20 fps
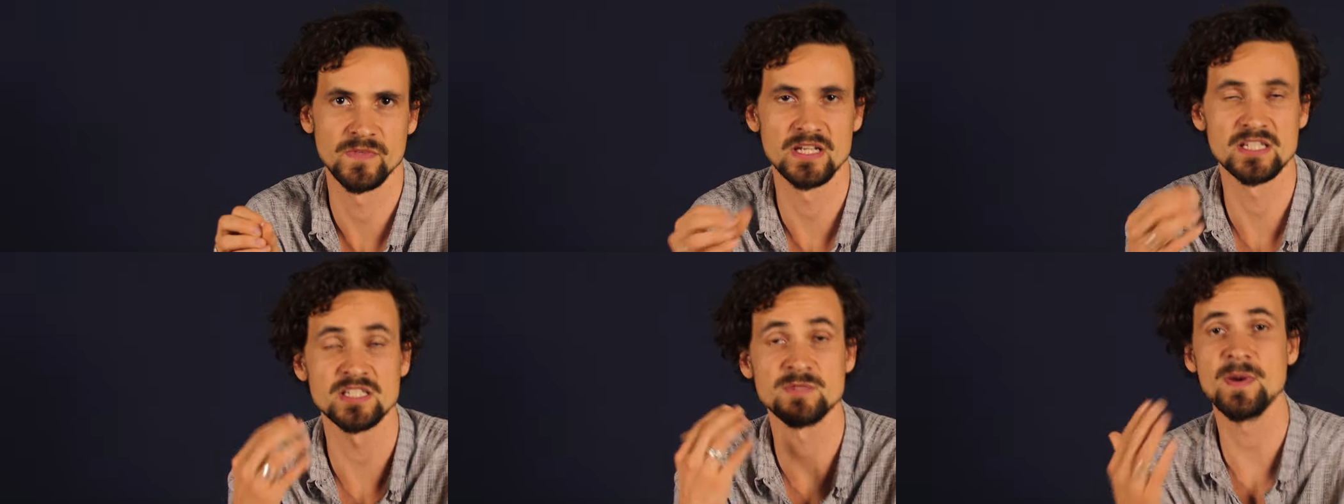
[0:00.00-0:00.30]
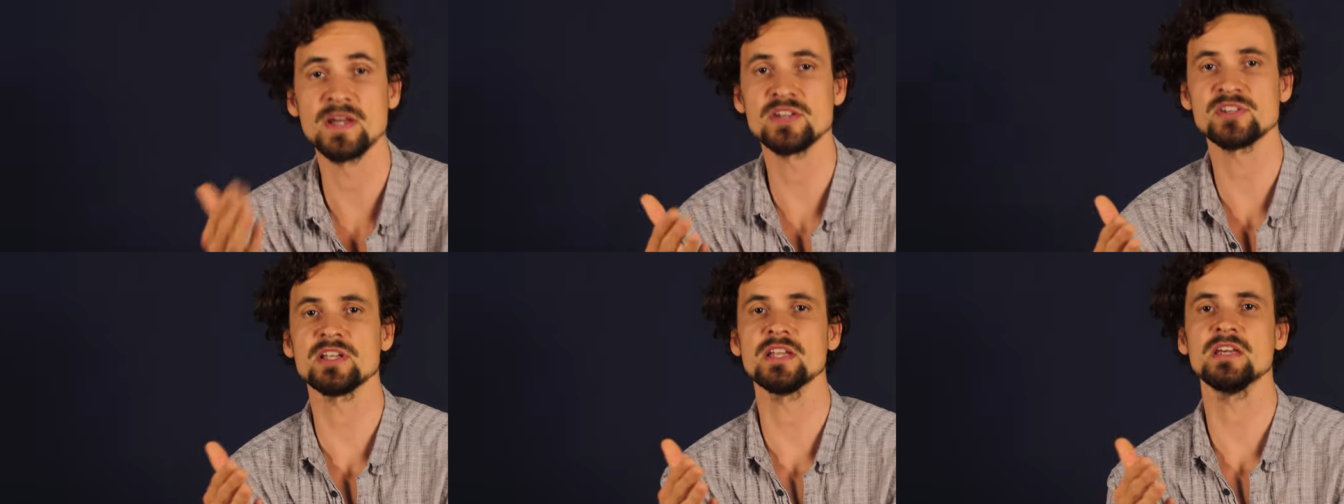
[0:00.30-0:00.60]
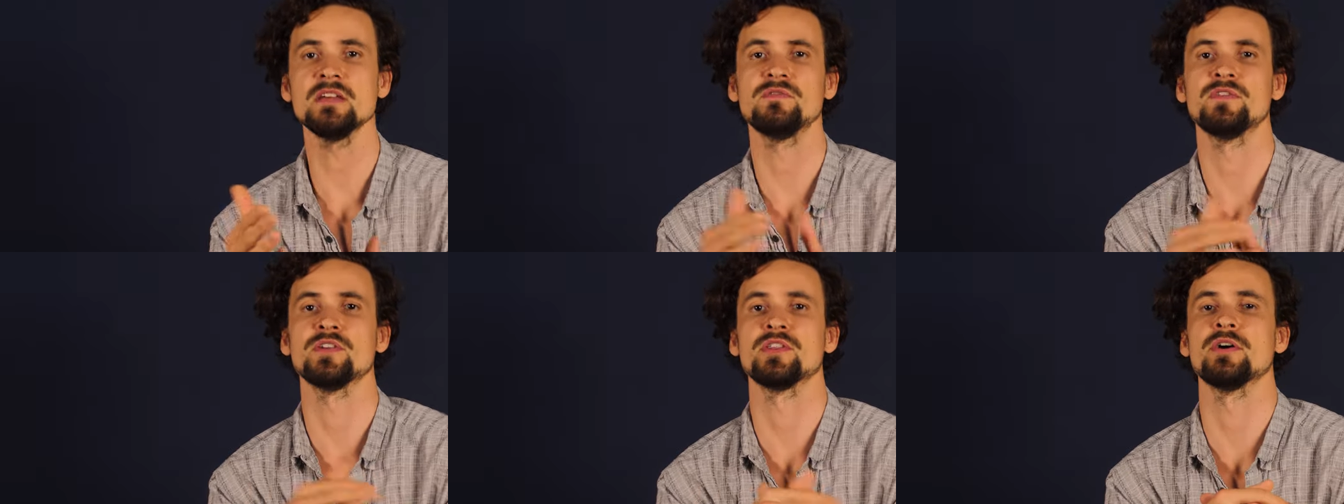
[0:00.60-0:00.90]

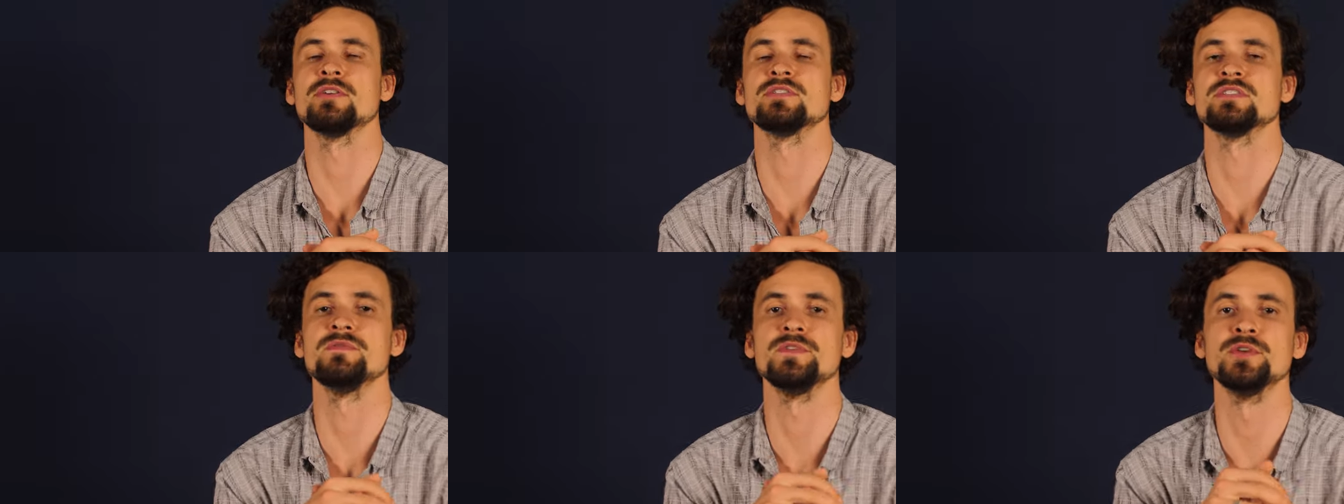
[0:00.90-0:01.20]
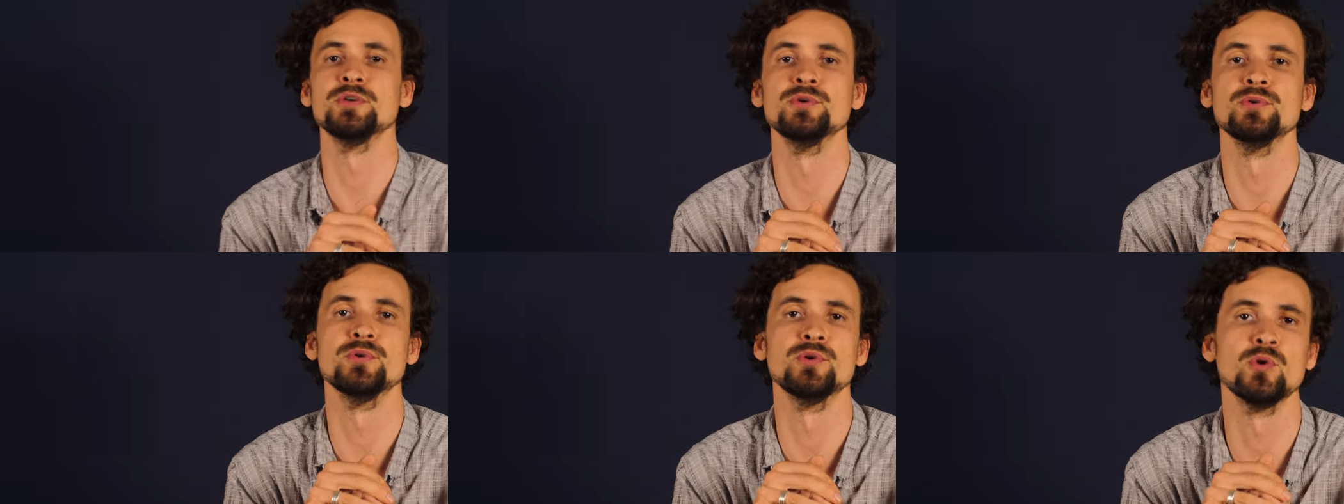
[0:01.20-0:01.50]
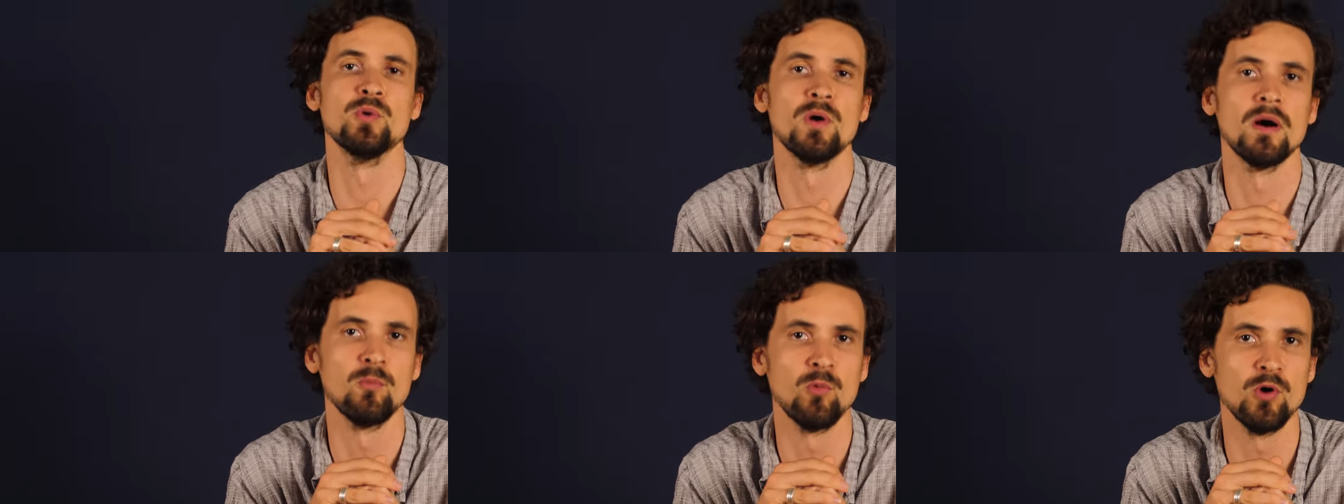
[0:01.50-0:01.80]
especially for those of you
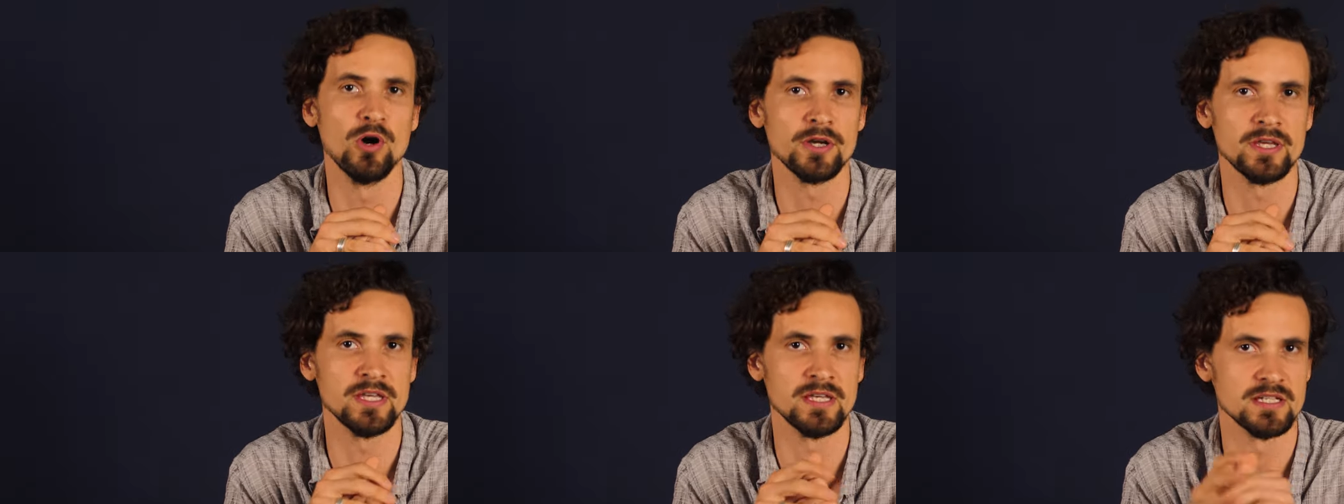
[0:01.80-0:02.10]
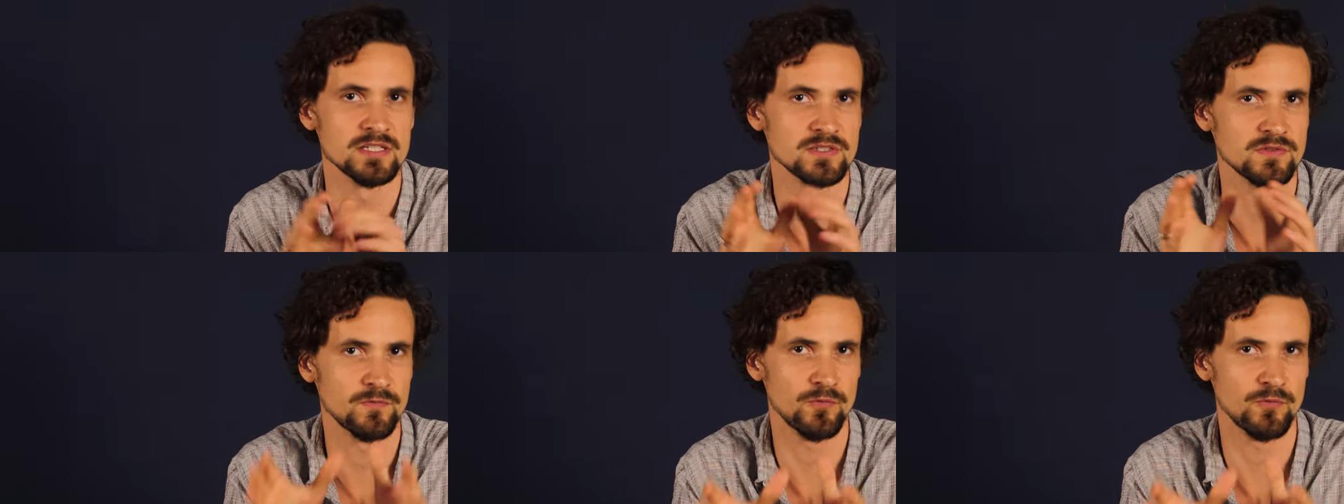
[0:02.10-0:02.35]
who are working as